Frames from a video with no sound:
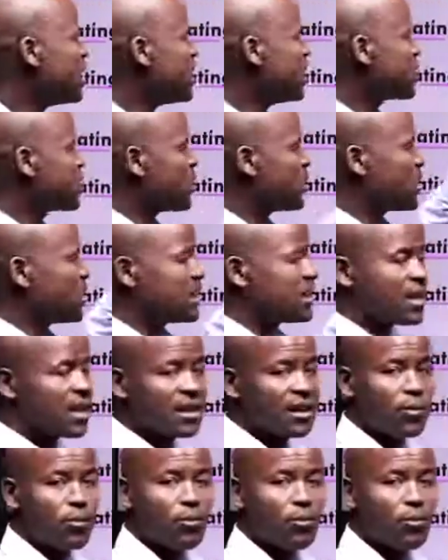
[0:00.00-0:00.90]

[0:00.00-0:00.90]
So these are the